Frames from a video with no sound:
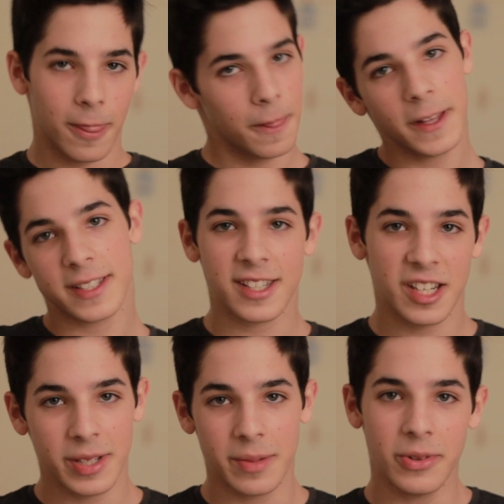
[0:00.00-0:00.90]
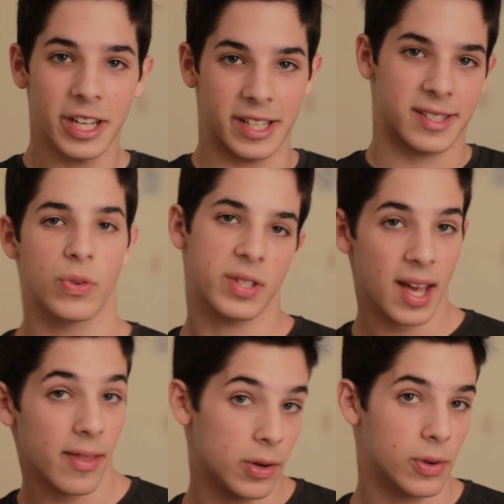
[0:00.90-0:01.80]
This is gonna be a breeze. So I
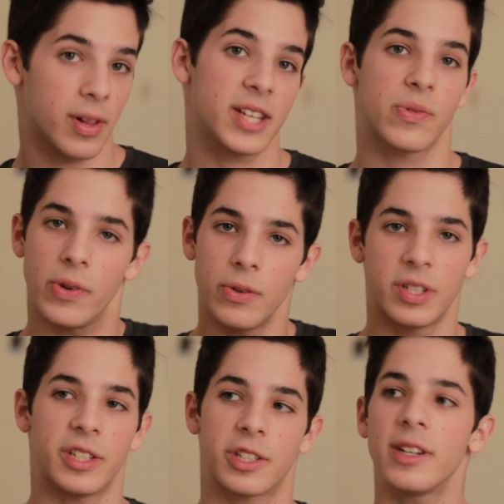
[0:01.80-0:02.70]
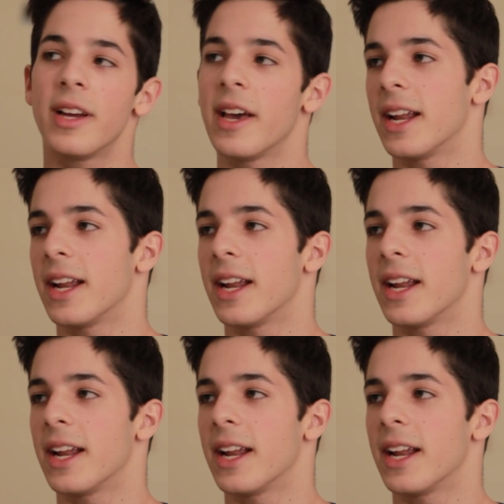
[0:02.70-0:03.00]
sat in the new class with the new teacher,